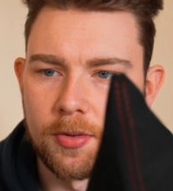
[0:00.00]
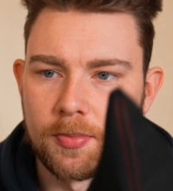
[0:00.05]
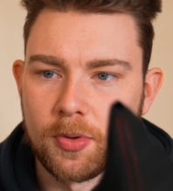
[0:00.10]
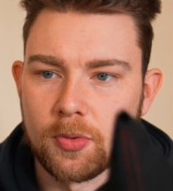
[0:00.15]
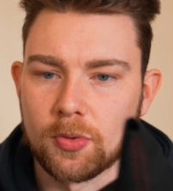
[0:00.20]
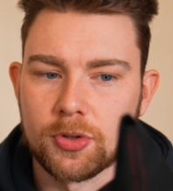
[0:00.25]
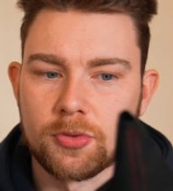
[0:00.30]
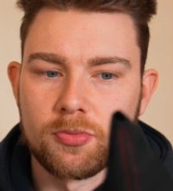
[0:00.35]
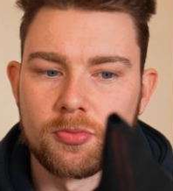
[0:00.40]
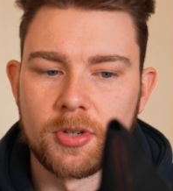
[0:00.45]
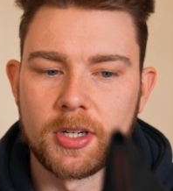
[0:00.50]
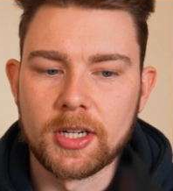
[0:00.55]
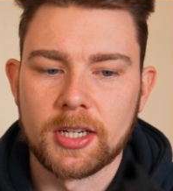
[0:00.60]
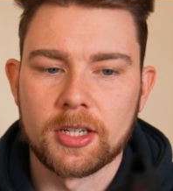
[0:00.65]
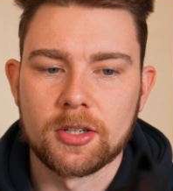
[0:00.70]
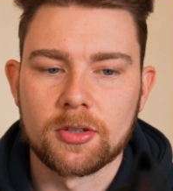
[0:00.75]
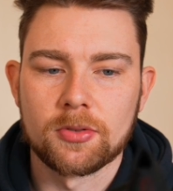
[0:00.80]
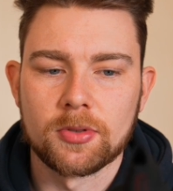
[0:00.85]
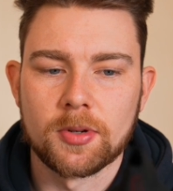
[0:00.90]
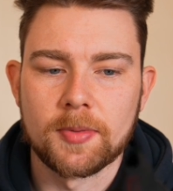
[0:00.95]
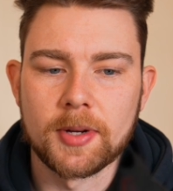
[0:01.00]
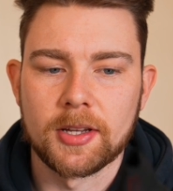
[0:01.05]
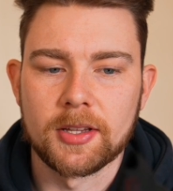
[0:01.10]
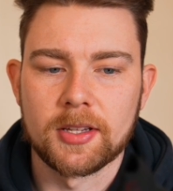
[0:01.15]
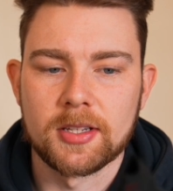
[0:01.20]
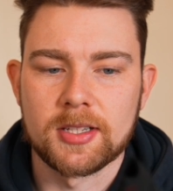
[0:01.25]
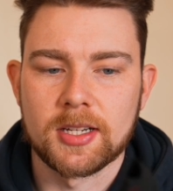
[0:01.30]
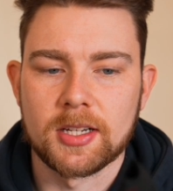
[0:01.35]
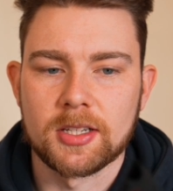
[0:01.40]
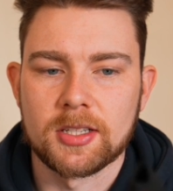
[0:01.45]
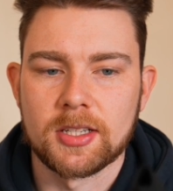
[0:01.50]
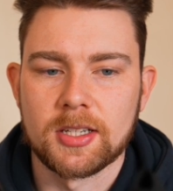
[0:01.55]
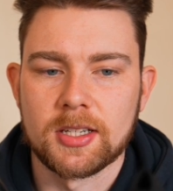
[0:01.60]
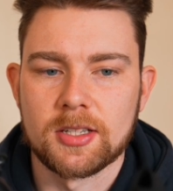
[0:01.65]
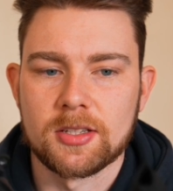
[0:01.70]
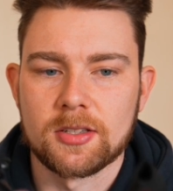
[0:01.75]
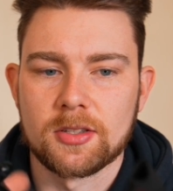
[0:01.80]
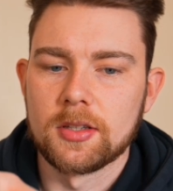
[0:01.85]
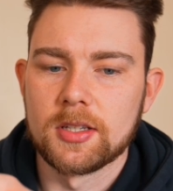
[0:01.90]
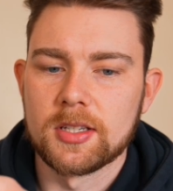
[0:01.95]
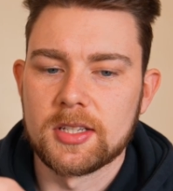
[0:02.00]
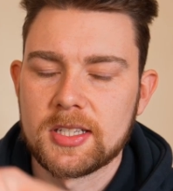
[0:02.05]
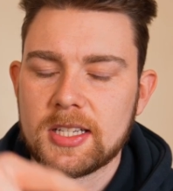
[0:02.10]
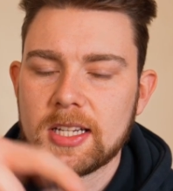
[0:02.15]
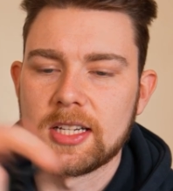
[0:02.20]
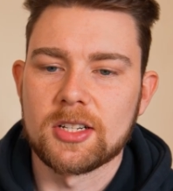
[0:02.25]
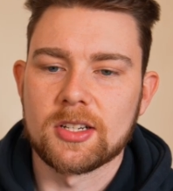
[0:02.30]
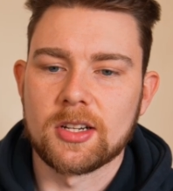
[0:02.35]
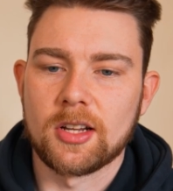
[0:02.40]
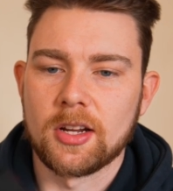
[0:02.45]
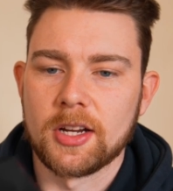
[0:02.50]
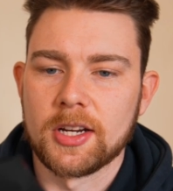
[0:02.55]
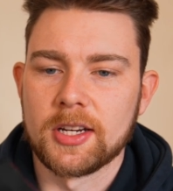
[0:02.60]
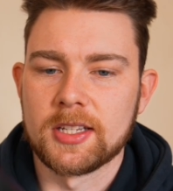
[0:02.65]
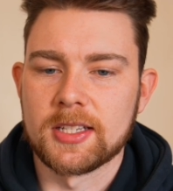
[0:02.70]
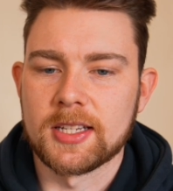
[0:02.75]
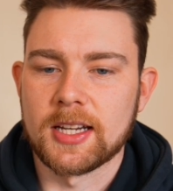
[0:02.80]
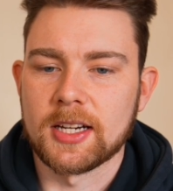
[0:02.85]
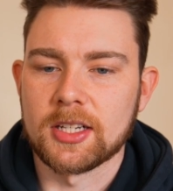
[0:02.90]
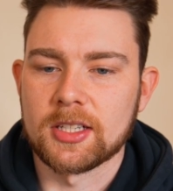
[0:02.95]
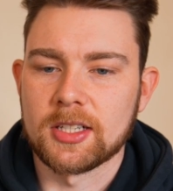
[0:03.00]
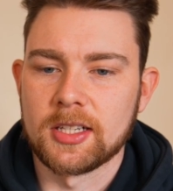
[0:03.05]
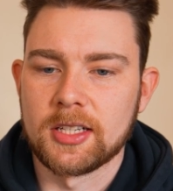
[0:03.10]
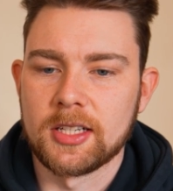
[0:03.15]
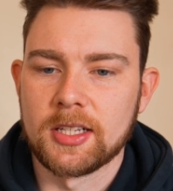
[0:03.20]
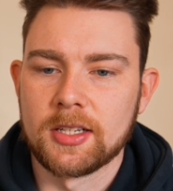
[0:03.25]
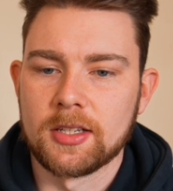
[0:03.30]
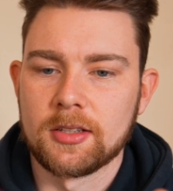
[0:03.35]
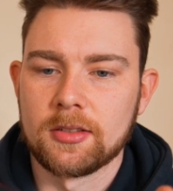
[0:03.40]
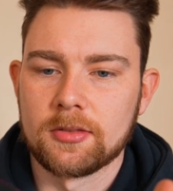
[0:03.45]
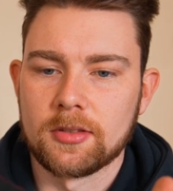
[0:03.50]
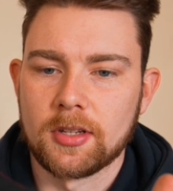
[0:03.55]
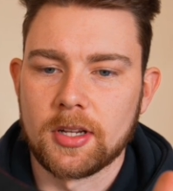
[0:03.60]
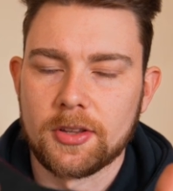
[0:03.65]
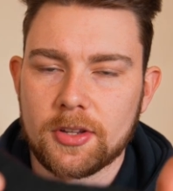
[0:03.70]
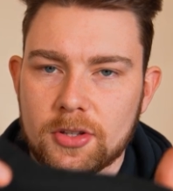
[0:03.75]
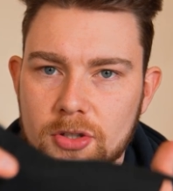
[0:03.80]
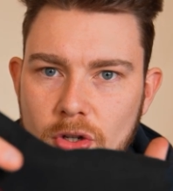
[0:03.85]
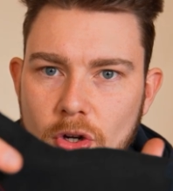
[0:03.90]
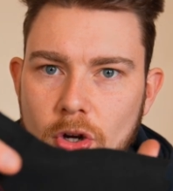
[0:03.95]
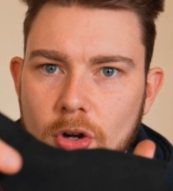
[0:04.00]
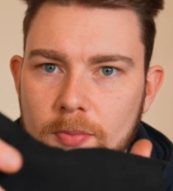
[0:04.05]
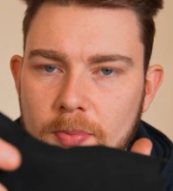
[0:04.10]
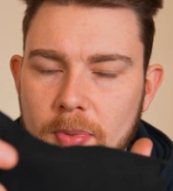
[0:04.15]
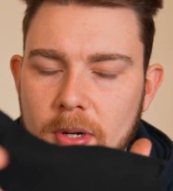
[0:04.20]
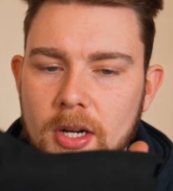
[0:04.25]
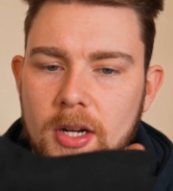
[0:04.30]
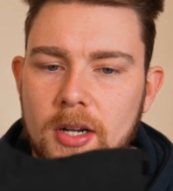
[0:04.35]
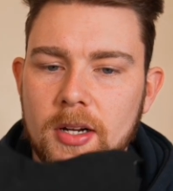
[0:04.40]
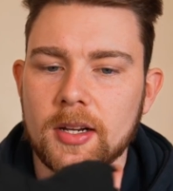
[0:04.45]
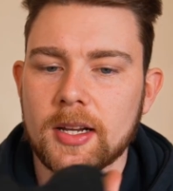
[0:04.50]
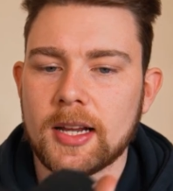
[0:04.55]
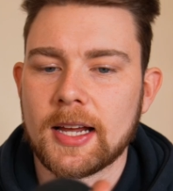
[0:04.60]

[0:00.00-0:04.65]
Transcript: But what's really cool about this actually is the stitch line is actually like the top part,